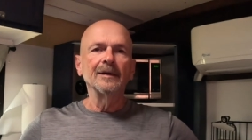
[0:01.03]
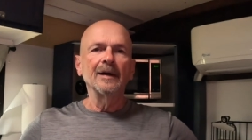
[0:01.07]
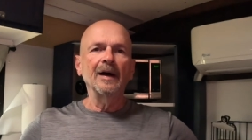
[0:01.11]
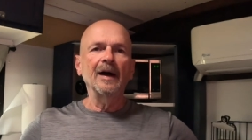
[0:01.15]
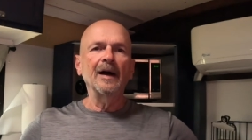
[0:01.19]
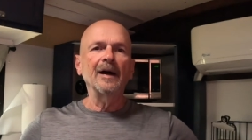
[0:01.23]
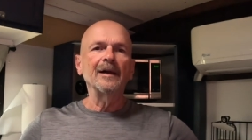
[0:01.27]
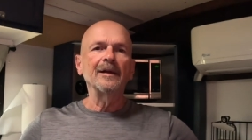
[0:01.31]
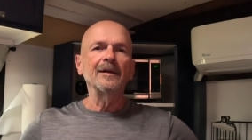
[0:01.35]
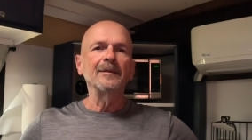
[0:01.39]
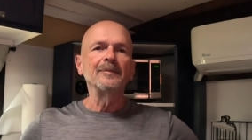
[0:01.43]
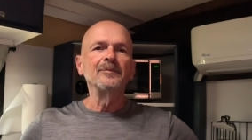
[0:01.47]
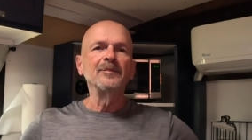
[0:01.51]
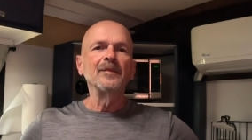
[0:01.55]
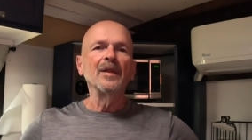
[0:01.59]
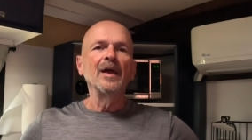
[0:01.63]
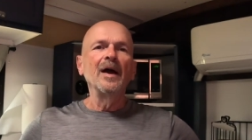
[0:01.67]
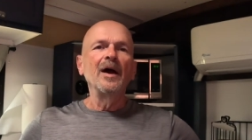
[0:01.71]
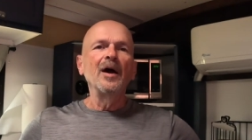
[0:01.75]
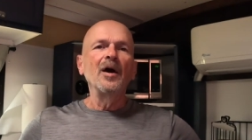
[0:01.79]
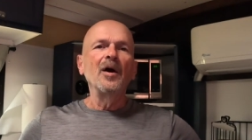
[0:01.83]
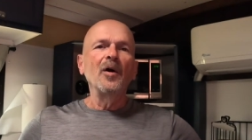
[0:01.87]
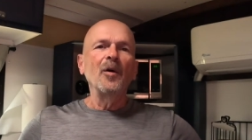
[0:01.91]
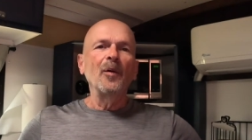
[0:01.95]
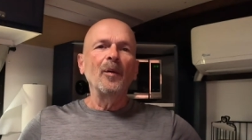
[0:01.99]
Hi,
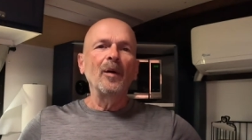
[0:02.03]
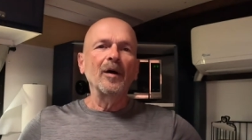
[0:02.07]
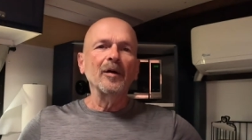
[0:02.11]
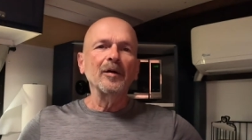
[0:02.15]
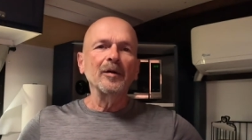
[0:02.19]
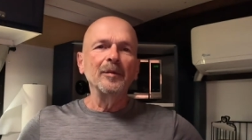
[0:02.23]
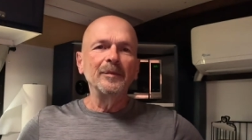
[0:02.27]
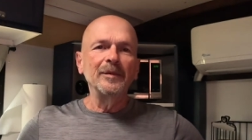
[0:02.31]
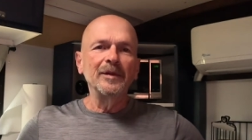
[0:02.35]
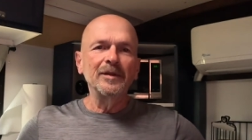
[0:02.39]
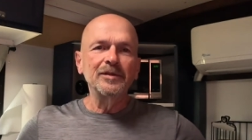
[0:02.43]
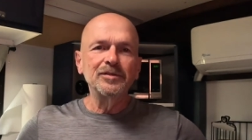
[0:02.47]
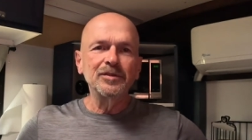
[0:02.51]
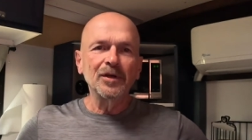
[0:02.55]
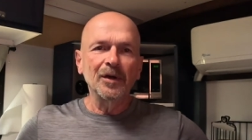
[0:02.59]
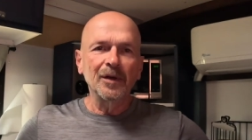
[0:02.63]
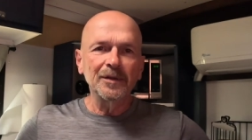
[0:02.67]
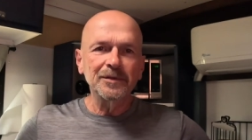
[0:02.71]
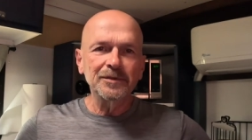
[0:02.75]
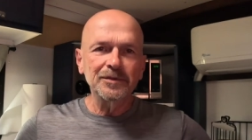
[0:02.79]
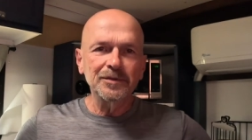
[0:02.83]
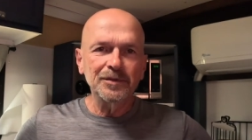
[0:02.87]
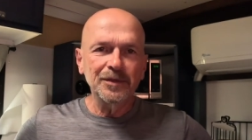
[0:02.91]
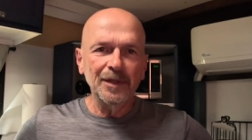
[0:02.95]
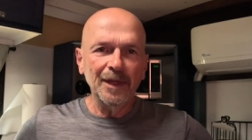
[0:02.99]
welcome to
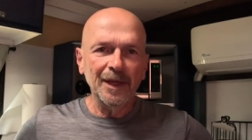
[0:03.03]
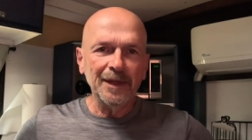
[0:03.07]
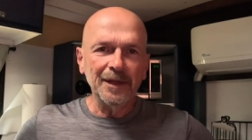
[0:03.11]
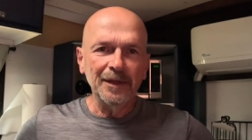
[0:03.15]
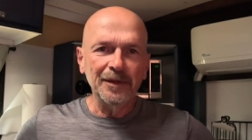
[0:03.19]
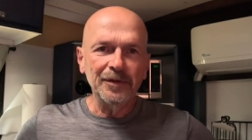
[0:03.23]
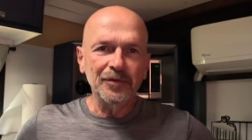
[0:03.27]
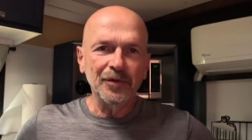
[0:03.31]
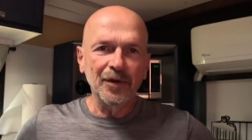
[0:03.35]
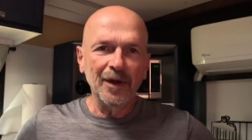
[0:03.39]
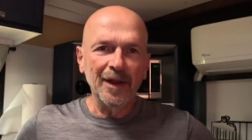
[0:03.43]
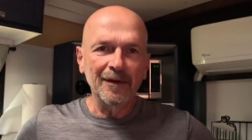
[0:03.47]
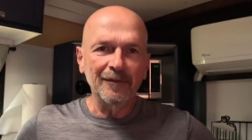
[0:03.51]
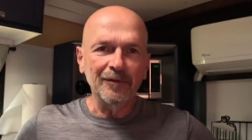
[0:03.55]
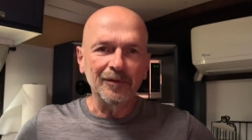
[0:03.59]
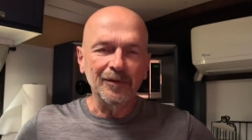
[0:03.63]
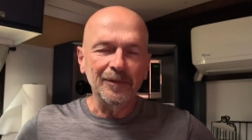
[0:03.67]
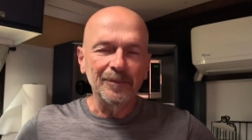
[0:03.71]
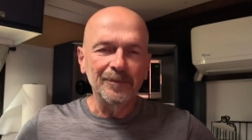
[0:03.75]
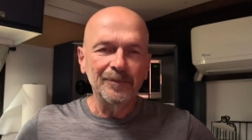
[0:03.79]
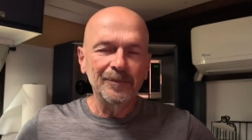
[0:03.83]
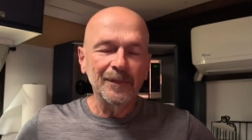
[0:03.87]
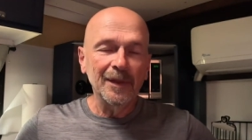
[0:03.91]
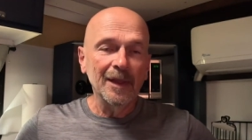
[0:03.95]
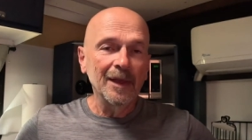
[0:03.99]
John's Tech and Travel.